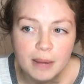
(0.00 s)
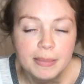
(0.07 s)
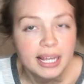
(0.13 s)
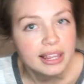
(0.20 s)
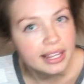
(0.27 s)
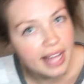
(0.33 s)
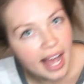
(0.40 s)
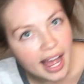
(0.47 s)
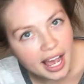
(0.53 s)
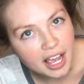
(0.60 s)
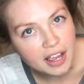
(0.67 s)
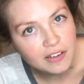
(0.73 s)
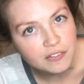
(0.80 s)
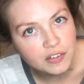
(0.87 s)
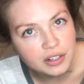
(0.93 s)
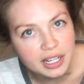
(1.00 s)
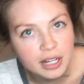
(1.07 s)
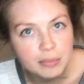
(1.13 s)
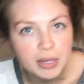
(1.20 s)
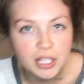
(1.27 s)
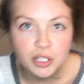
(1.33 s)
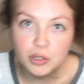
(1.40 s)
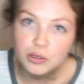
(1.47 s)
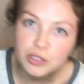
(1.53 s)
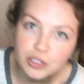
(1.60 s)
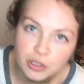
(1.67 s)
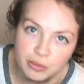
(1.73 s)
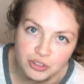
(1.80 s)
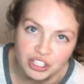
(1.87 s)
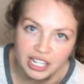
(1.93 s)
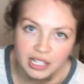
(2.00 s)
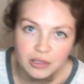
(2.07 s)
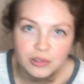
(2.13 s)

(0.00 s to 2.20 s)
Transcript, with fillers: my life or like my YouTube channel